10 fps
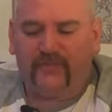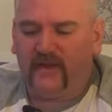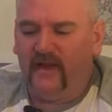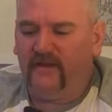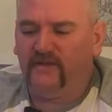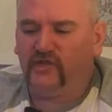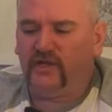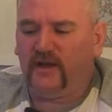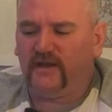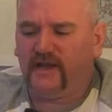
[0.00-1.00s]

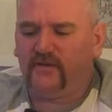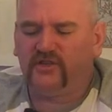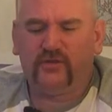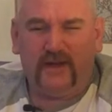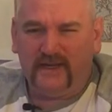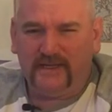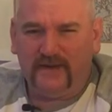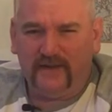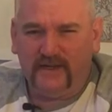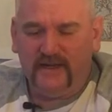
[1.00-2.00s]
Fajila, I think it was
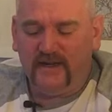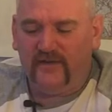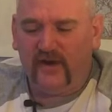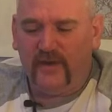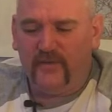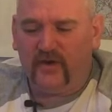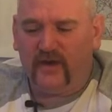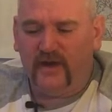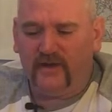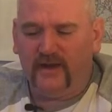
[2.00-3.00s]
2017, if I remember
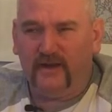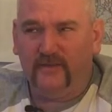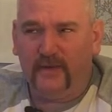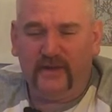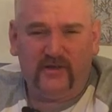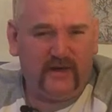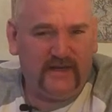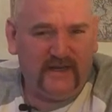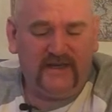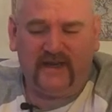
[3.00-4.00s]
correctly. Maybe
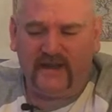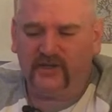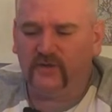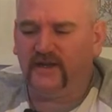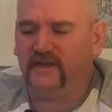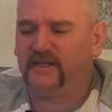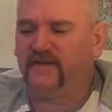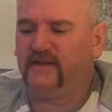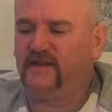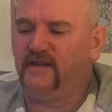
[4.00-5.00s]
2018, I think it's
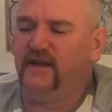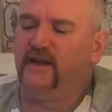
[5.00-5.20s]
2017.